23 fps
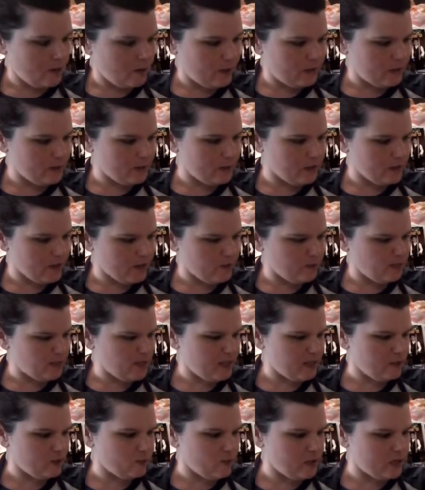Instead of
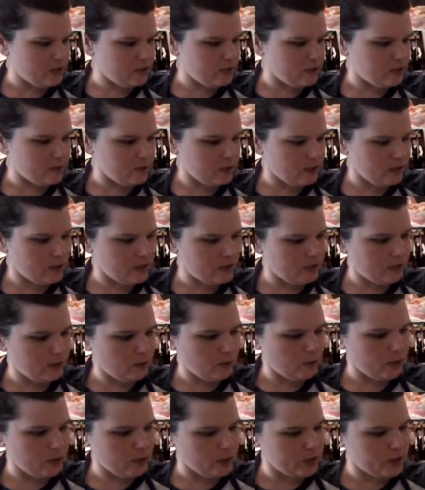potato wedges, we decided
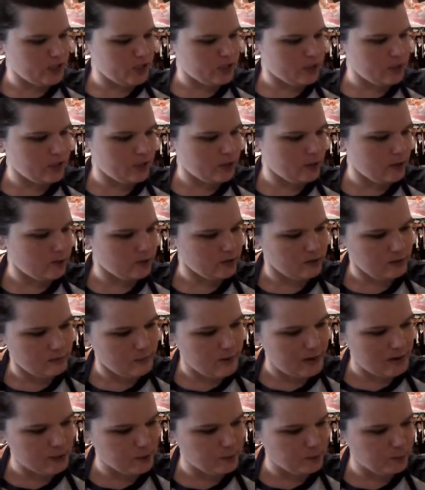we were just going to go with some
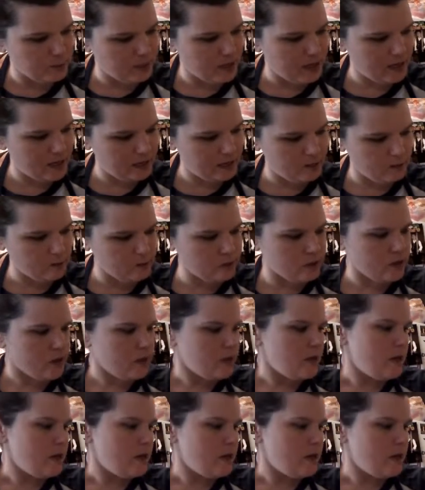mashed potatoes.